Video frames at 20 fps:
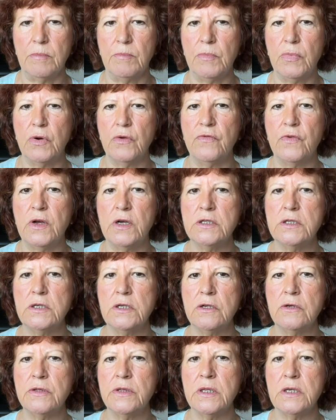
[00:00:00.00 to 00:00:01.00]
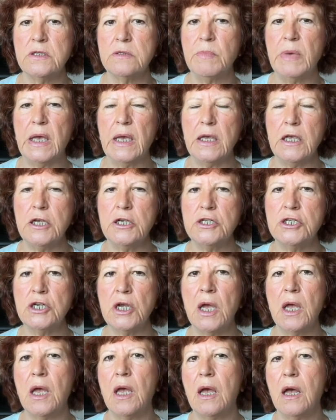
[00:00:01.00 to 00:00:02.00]
provided on this page.
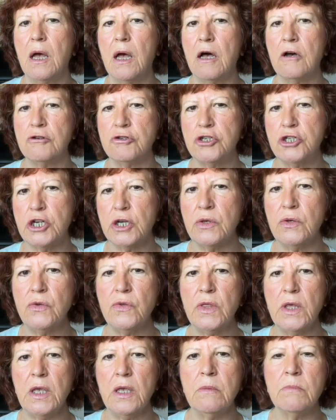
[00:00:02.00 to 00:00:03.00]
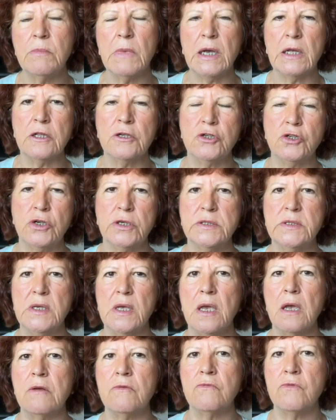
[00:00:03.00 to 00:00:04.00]
I'll show you the email address
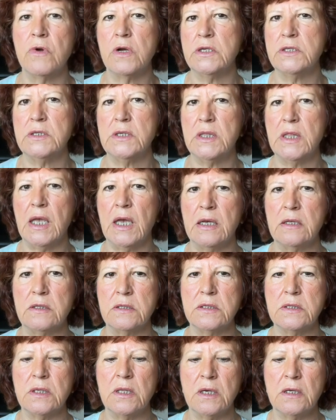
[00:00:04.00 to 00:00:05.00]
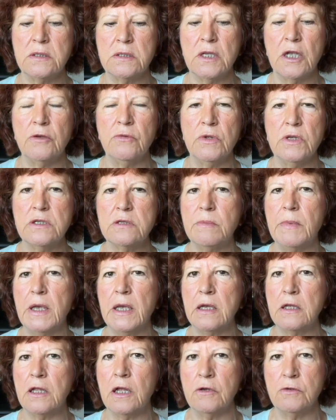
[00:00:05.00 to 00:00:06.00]
again right at the end, so there's no need to
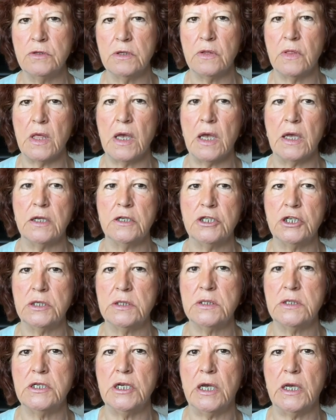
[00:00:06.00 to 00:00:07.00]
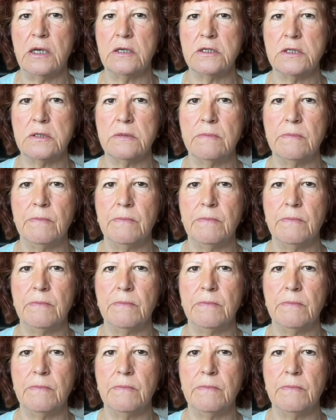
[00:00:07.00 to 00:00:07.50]
make a note of that just yet.